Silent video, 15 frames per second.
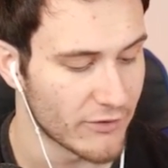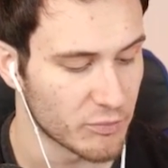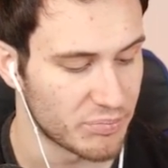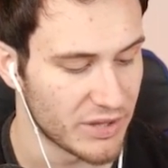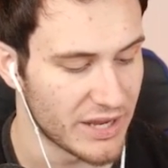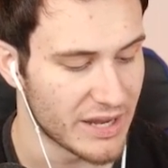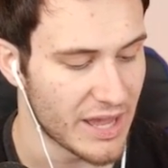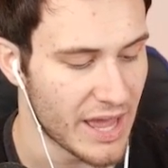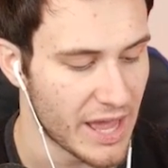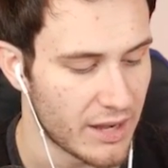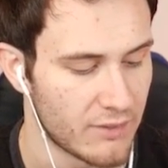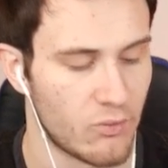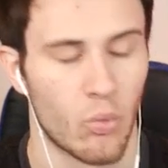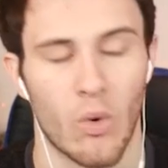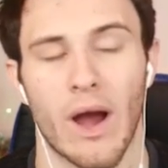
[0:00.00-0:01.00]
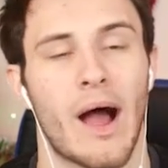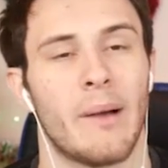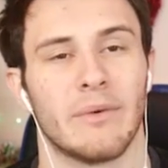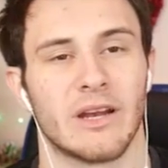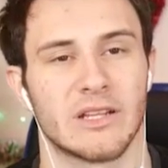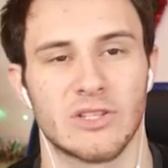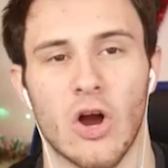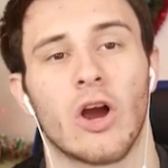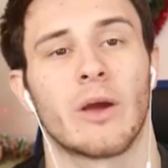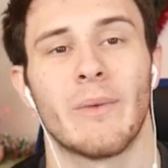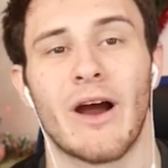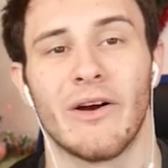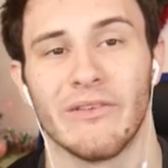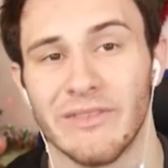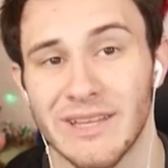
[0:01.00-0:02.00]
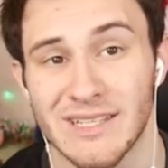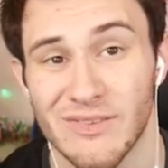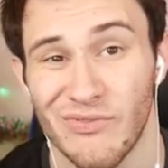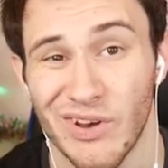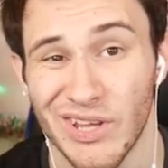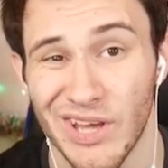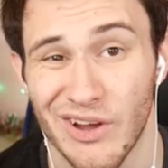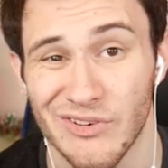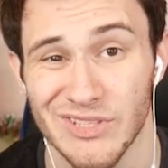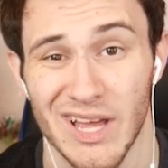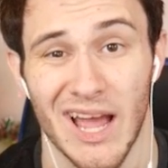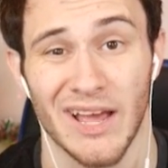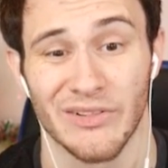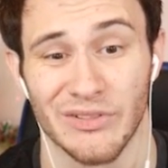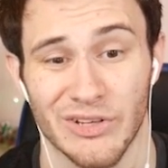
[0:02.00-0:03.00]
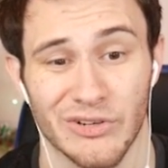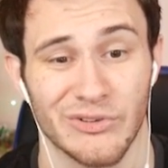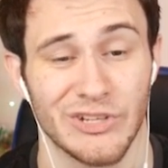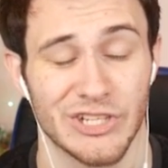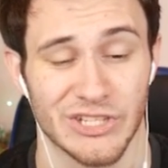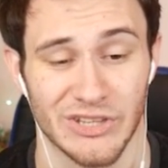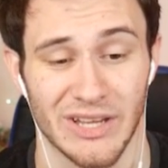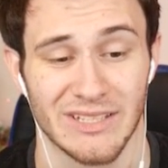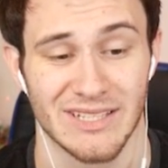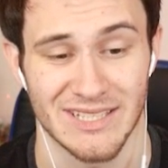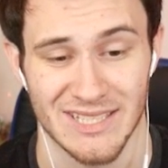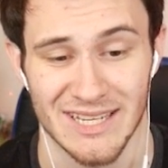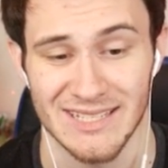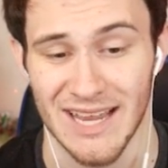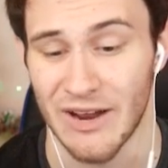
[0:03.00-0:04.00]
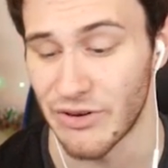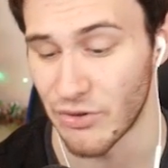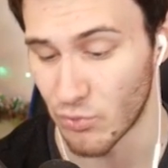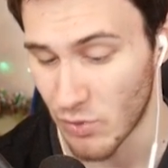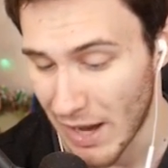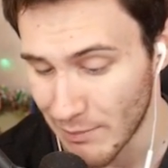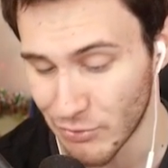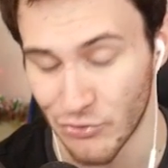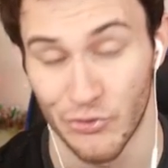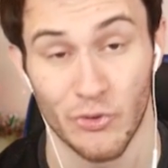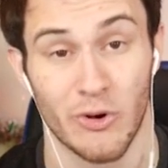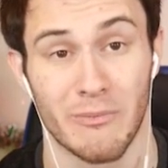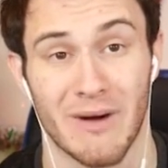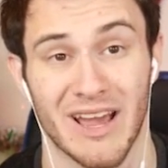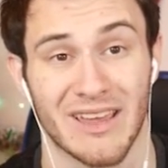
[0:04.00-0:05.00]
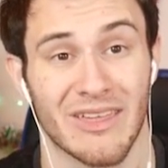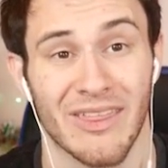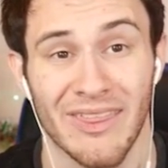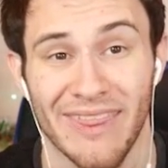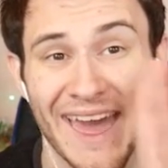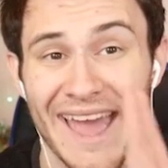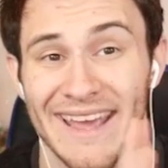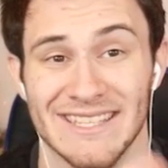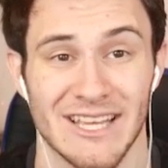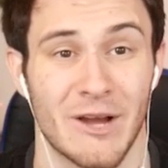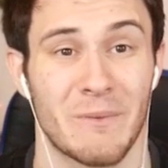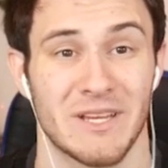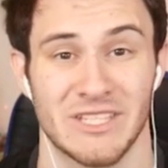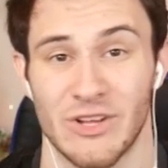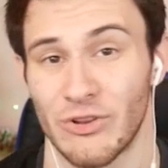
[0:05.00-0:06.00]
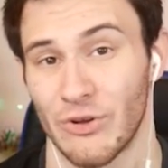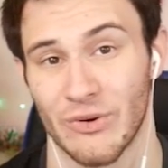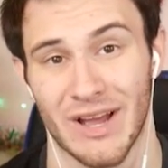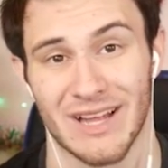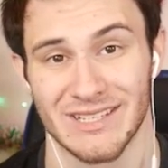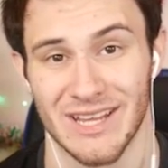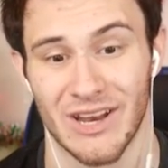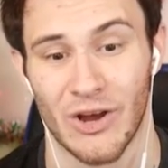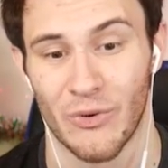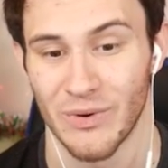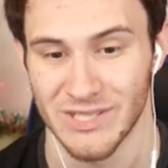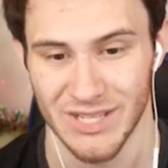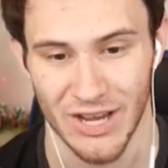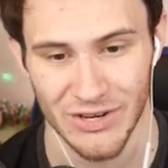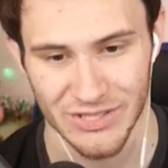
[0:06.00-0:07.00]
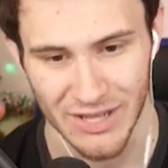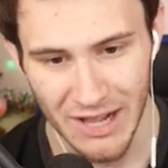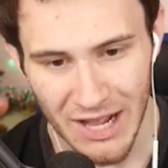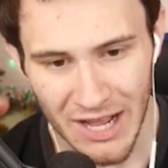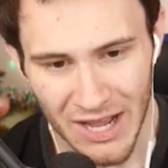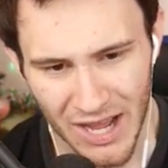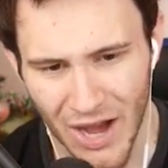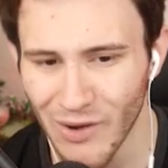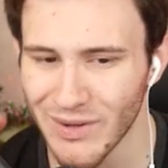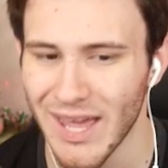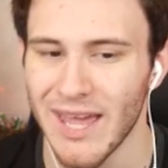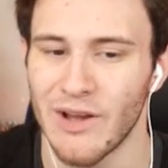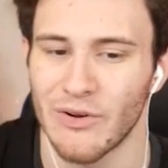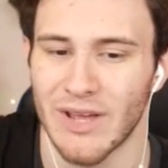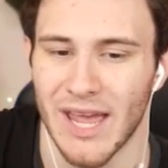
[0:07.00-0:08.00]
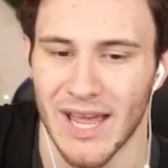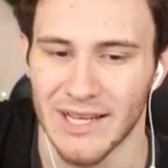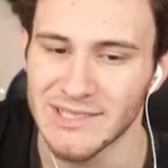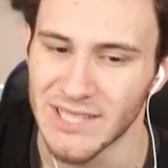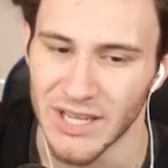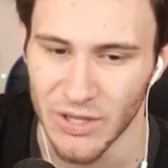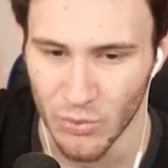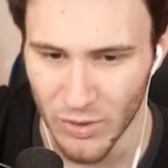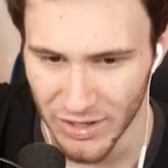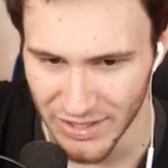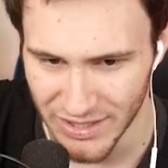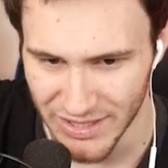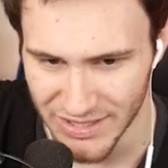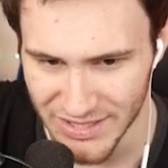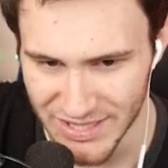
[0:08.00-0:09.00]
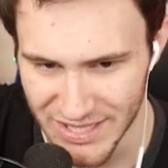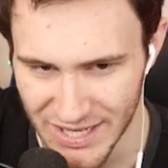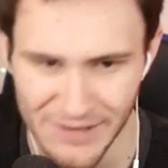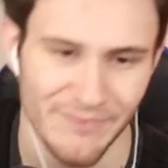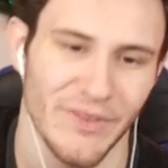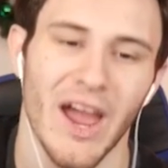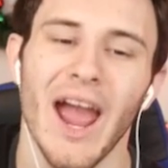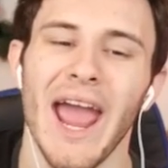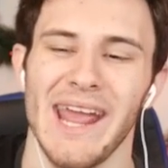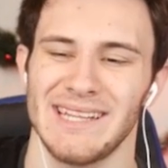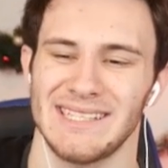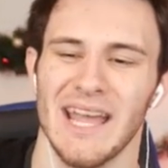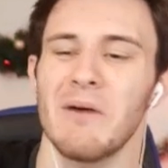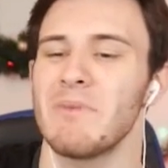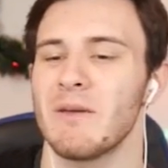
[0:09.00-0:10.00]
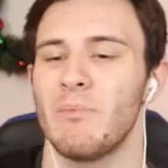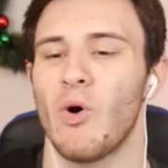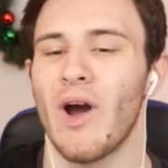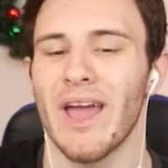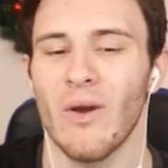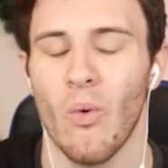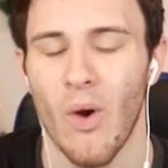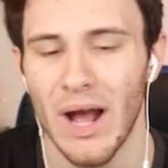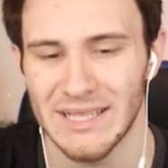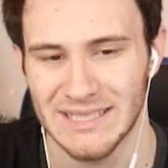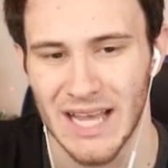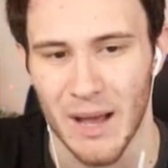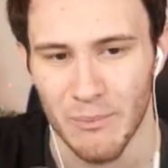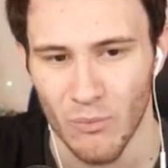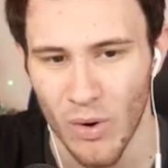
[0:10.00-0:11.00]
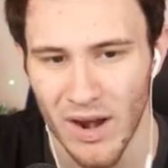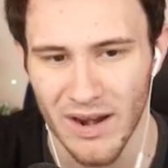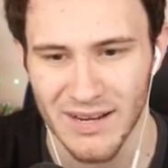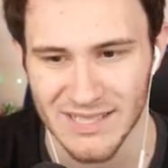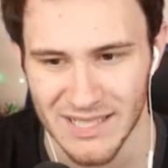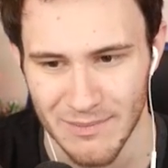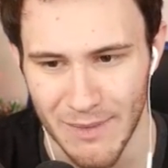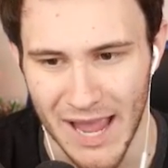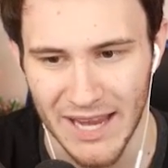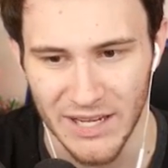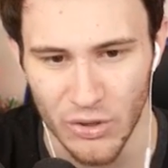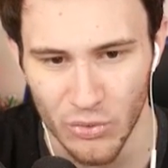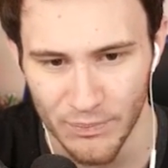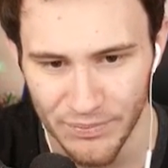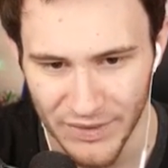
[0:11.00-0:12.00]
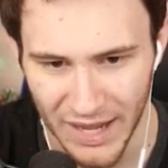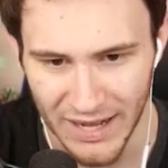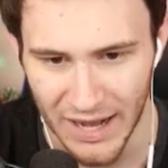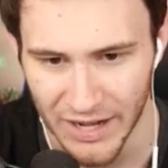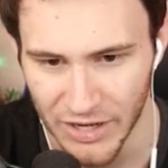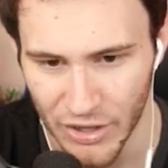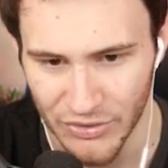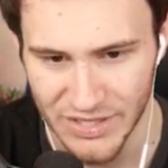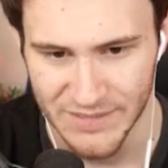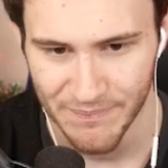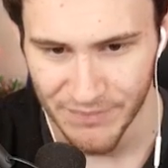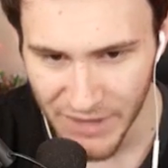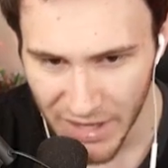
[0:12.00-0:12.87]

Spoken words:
plan ahead of what I'm going to talk about in these videos. I literally just like to sit down and ramble into a mic. That is how my solo content always goes. Okay, I'll tell you where he is. All right, tell me, boy, what's up? Where is he, my dude? I got to know this.